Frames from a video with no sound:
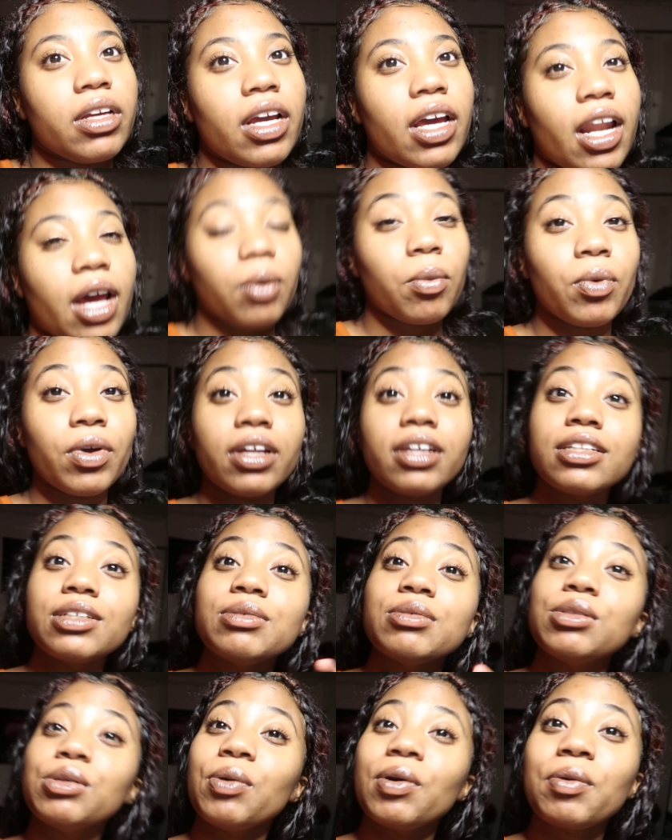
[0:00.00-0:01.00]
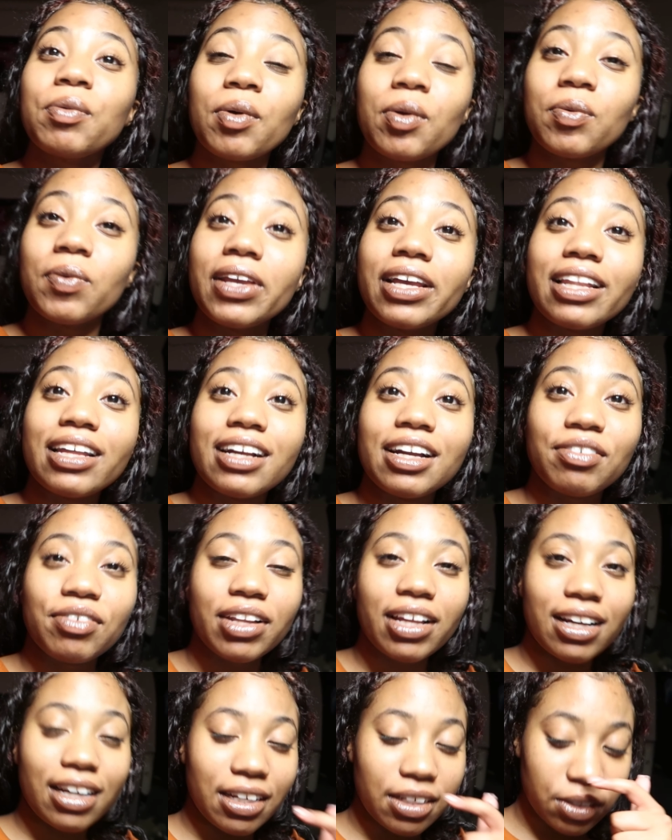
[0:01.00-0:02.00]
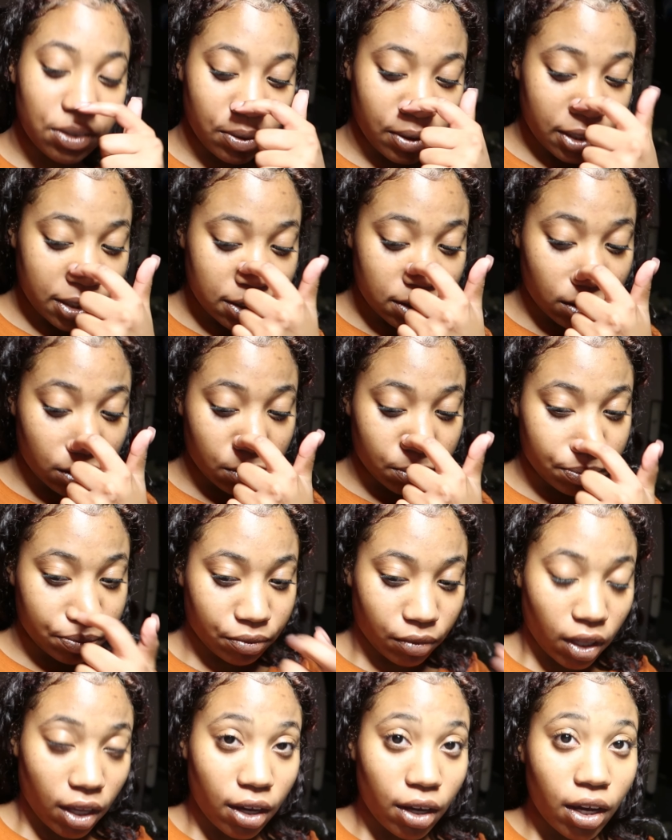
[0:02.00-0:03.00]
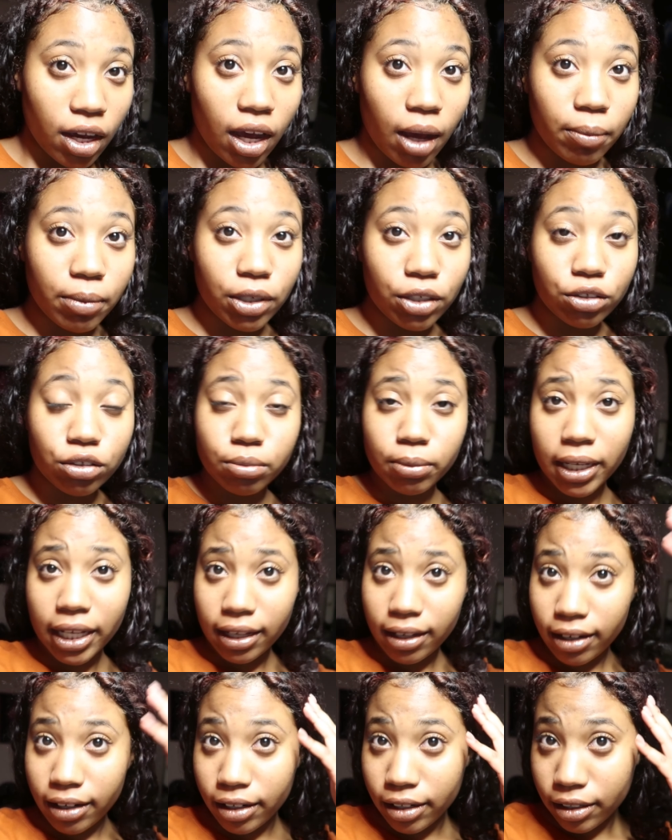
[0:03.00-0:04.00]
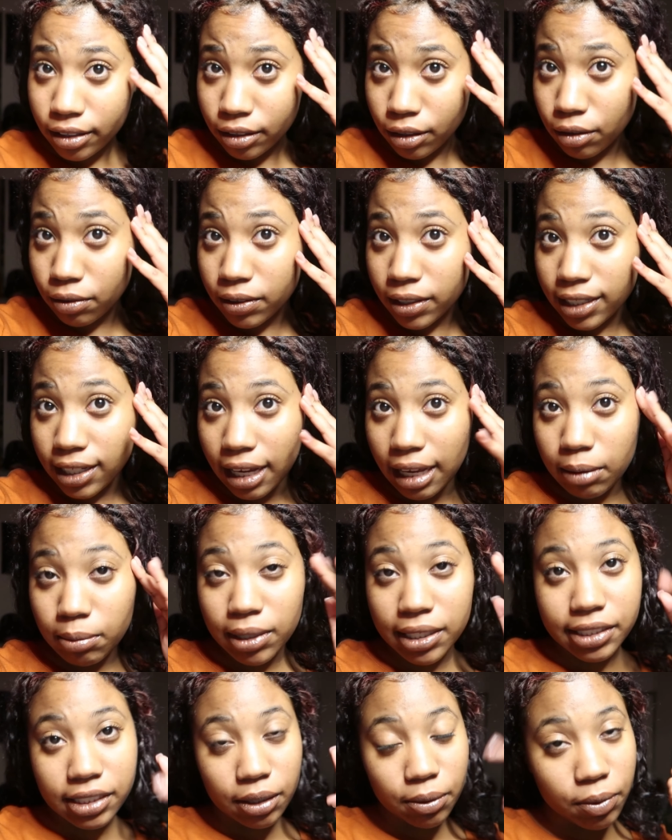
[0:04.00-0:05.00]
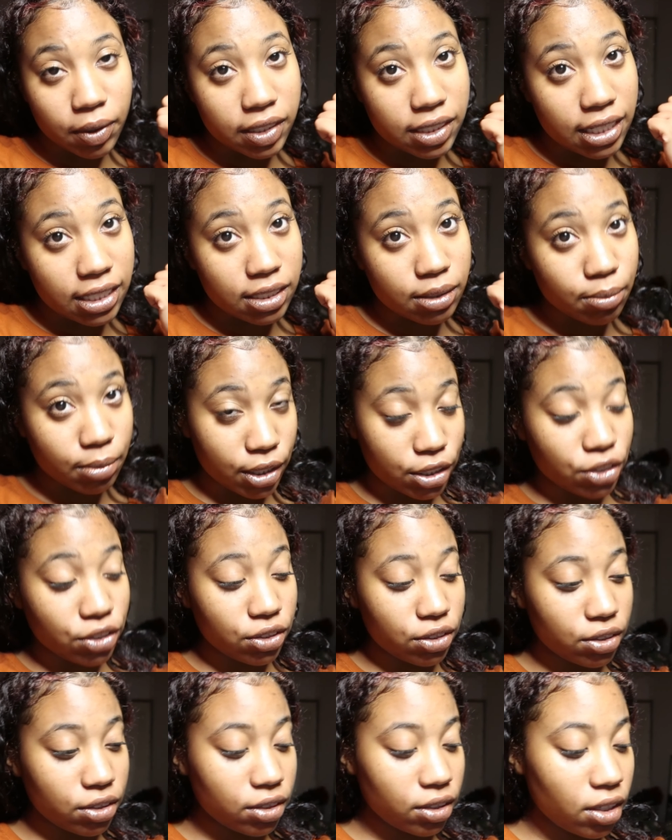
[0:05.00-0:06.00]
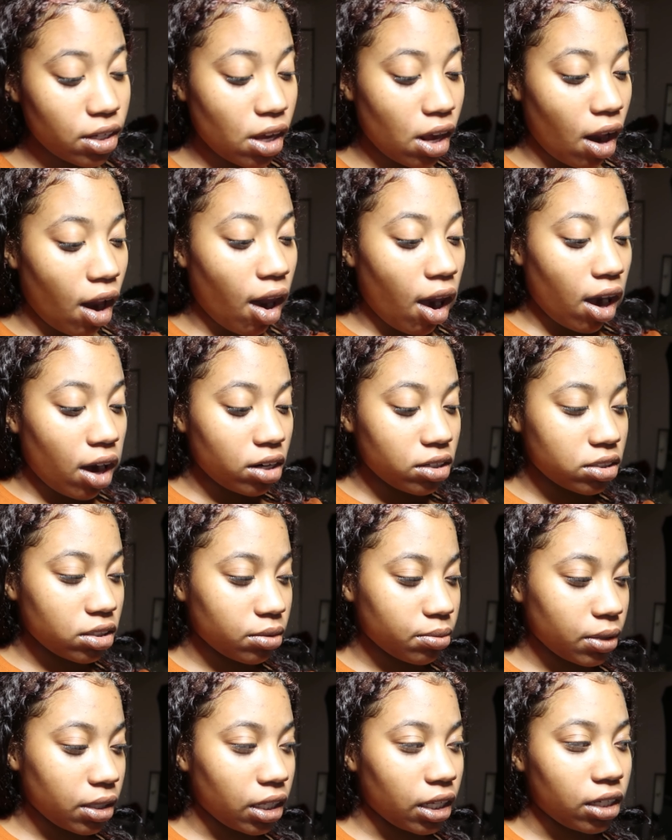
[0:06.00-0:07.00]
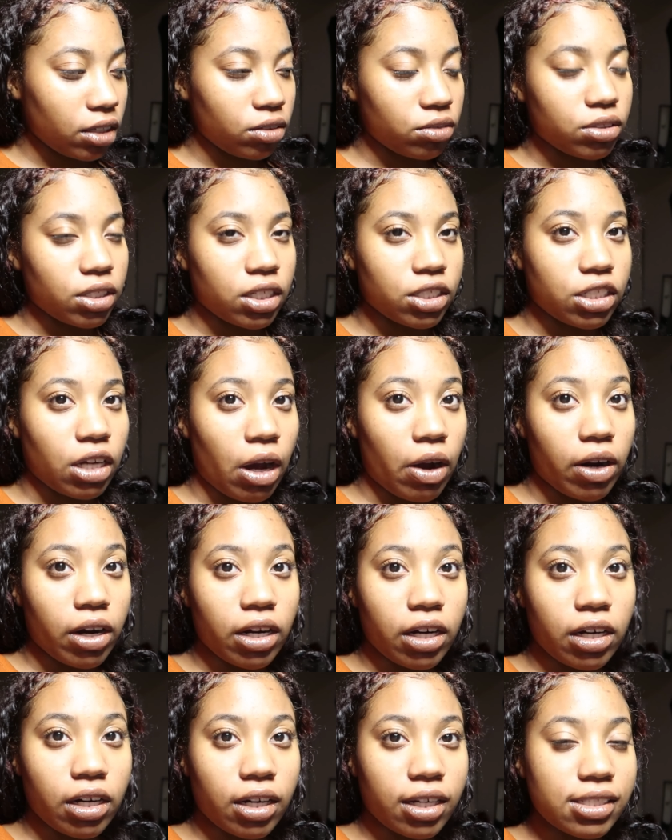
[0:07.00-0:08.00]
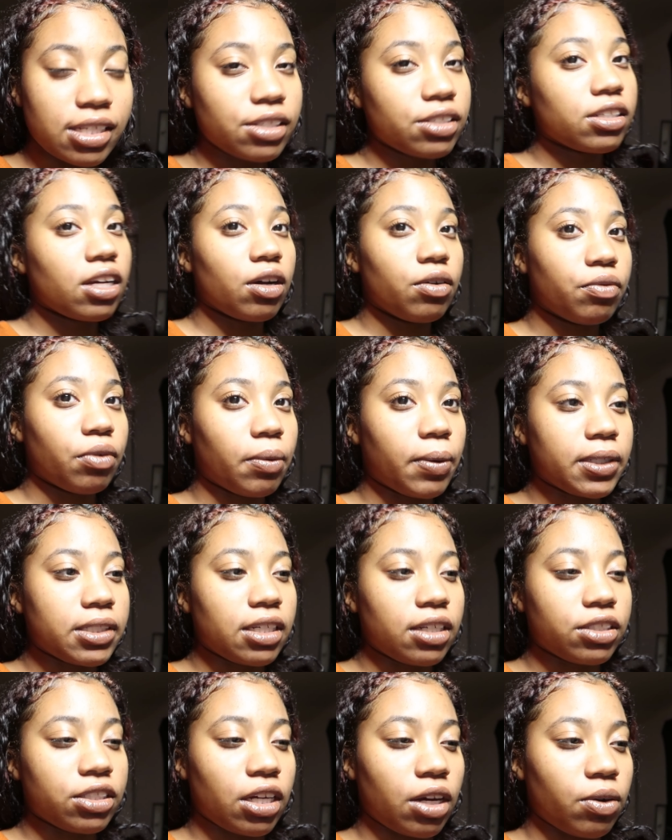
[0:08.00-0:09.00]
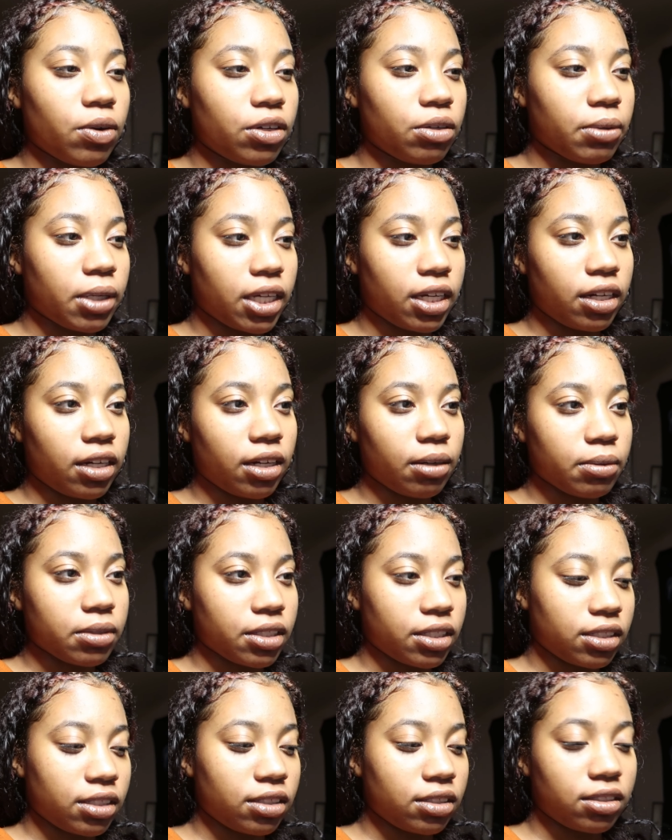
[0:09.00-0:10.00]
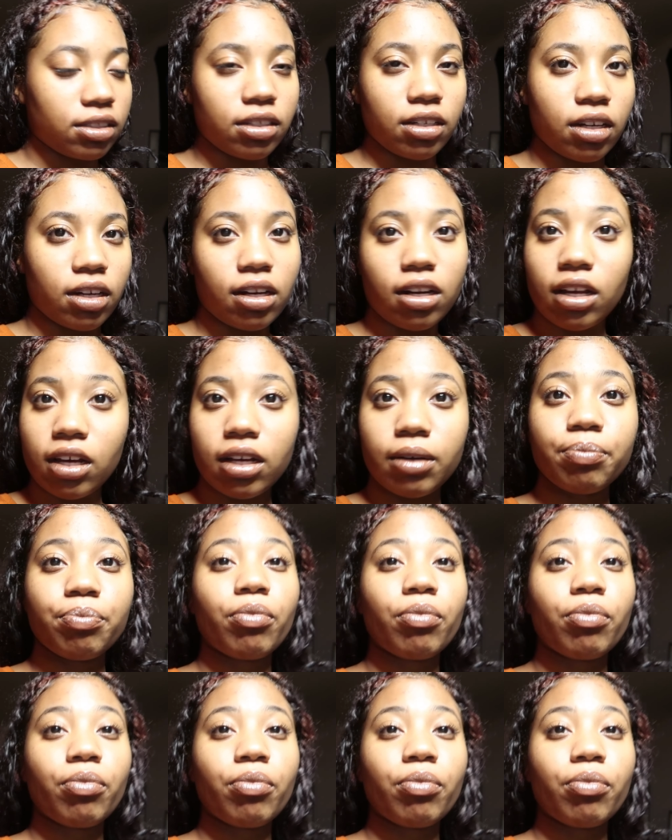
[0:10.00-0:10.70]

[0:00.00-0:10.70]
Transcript: And I want to do two in one week. Like, I feel like I can do it. So, I'm going to do my hair over again because I want to take some pictures. So, I'm going to, like, you know, take a shower. Because I just got home from work. Take a shower, do my hair, brush my teeth, da, da, da.